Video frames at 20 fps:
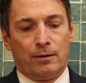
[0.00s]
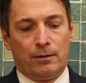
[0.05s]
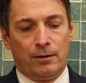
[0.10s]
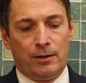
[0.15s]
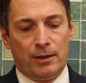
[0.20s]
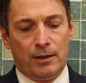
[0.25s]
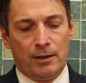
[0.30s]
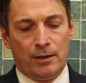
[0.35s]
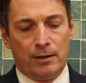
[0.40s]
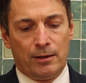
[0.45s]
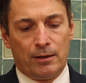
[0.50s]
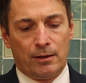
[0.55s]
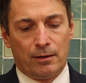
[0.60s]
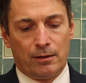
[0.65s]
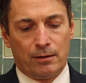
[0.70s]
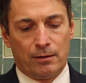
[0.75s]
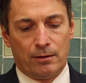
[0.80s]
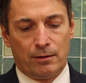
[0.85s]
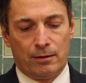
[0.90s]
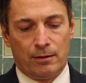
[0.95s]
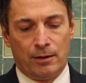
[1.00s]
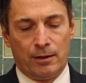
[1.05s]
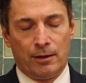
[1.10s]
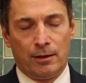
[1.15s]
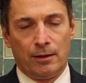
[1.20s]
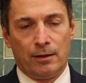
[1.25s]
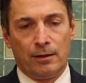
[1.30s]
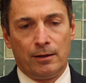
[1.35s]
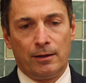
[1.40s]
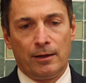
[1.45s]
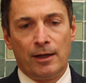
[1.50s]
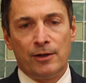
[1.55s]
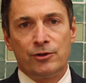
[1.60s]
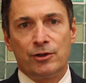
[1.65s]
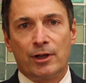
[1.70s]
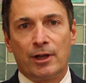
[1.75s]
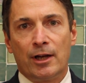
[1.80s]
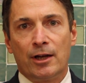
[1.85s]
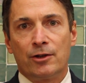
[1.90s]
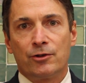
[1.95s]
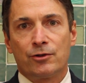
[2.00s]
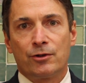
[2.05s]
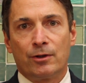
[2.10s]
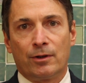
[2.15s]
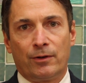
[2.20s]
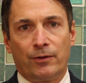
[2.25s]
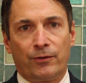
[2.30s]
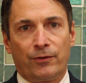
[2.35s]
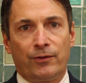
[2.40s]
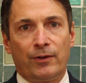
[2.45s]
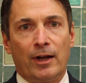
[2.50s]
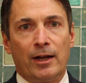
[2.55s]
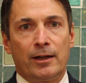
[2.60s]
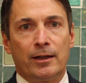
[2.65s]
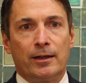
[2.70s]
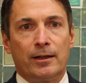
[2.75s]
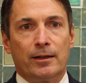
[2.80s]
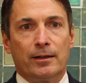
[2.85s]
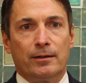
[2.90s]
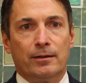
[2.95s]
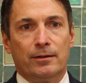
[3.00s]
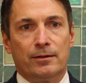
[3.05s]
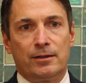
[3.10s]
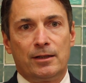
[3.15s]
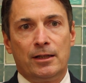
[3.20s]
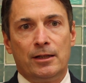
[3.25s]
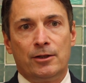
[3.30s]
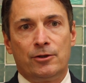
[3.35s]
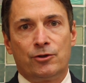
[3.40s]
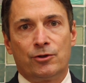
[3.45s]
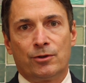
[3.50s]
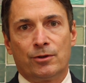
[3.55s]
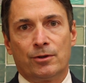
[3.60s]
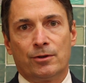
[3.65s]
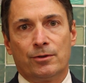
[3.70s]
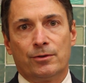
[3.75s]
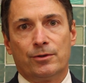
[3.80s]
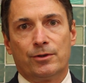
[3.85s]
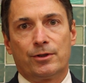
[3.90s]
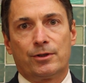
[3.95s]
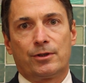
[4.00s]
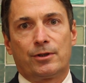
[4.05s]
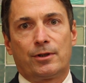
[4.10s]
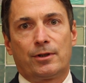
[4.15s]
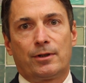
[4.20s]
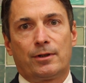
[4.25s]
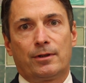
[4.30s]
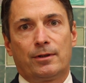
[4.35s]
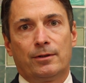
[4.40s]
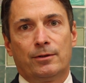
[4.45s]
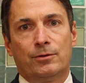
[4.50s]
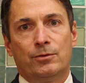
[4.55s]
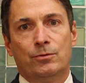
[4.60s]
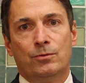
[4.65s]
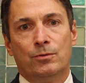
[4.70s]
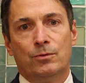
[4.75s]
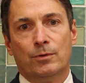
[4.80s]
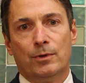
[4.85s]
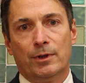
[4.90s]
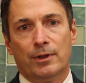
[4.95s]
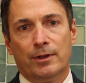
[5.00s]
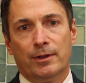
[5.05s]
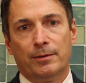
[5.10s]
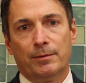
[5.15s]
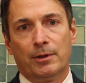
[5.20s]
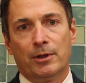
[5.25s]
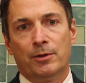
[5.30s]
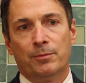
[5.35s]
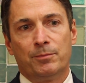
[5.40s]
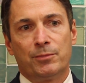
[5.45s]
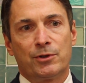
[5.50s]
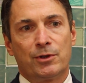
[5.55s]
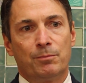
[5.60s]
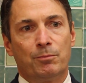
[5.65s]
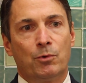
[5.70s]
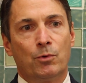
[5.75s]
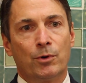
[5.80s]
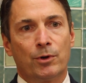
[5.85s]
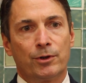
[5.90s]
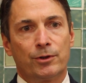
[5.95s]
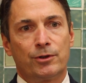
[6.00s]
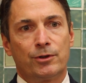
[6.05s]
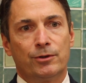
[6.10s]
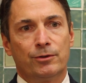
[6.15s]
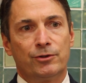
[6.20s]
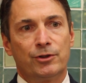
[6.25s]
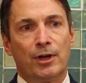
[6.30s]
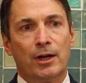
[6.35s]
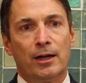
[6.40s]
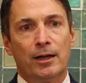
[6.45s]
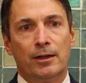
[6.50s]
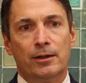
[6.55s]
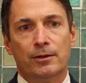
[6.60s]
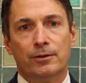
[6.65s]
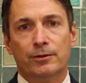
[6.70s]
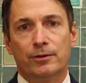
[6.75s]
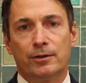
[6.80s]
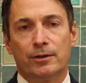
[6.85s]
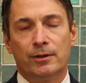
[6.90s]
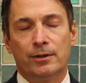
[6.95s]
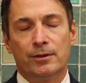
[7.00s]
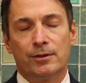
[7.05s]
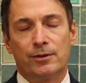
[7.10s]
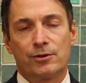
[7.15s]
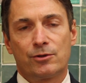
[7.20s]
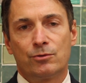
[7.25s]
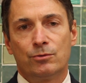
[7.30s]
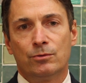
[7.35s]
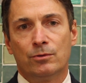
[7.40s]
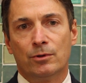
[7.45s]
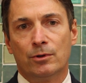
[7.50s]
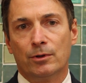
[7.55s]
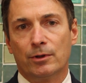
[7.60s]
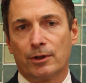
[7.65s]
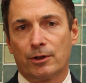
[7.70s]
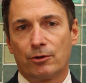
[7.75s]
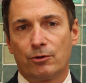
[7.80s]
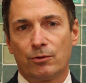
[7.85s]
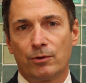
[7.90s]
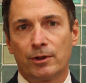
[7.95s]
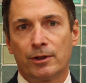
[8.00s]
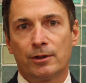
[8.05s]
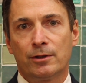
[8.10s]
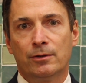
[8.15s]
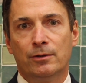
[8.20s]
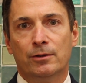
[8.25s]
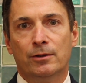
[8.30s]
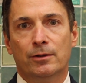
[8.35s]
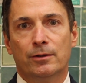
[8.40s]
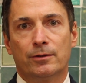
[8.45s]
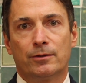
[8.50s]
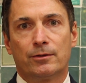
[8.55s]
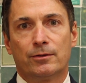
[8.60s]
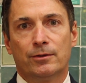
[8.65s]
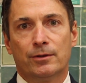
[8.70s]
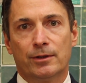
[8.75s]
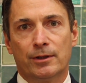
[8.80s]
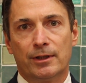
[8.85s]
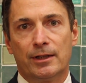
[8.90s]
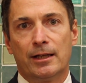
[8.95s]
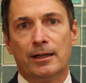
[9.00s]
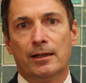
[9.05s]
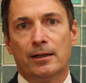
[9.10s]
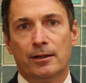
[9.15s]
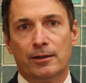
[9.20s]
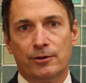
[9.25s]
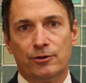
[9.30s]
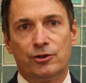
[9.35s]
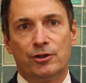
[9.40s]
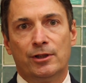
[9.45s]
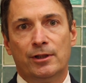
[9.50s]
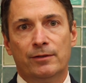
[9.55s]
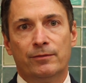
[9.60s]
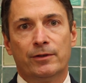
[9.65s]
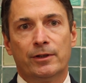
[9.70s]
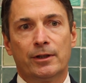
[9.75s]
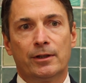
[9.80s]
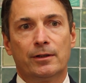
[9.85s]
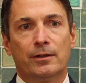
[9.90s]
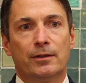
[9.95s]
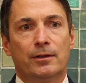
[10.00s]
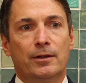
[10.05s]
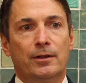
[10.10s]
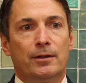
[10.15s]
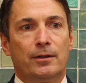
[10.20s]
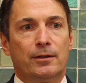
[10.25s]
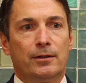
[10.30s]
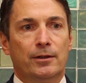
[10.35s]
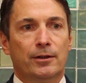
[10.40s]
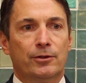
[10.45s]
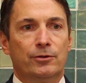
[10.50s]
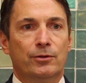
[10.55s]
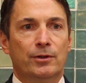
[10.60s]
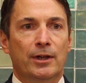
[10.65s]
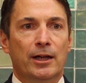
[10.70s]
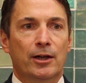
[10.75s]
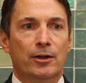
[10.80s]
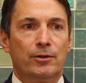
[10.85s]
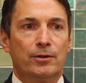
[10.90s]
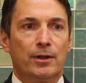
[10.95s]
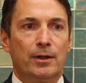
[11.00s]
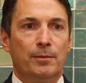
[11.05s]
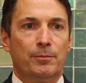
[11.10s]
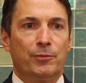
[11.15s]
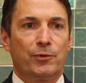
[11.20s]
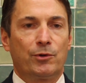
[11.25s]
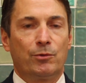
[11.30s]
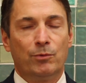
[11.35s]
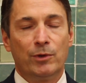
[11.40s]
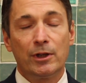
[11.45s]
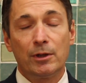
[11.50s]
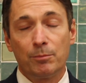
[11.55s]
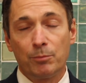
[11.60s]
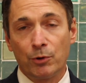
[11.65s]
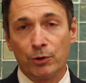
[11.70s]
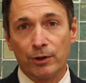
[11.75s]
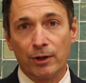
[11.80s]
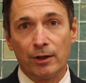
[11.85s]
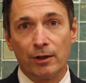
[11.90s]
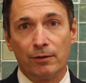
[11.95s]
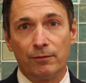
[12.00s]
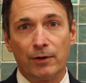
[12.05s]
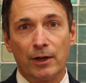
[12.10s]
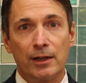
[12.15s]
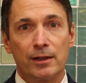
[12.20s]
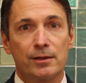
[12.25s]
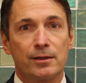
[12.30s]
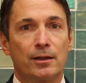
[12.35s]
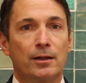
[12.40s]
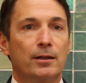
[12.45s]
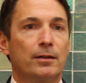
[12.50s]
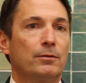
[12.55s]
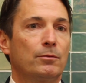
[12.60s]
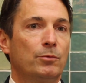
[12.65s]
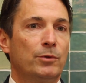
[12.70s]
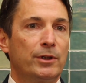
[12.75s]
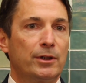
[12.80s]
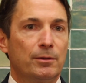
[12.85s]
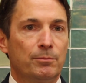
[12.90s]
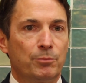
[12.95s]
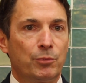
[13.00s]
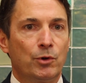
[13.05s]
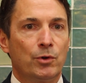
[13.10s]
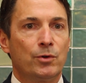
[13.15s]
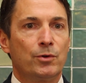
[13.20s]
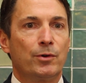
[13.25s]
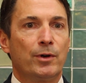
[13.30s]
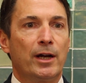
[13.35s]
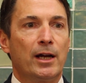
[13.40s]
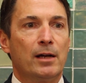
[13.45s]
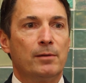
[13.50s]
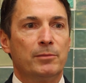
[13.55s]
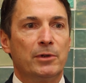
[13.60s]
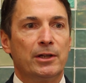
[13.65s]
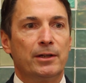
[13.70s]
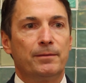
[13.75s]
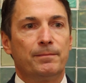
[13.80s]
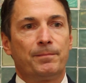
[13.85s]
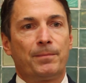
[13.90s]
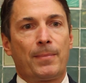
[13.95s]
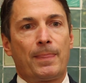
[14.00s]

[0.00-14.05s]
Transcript: The educational setting, the teachers who help support your child in school are critical to, again, achieving good outcomes. We could put the device in, we can program it,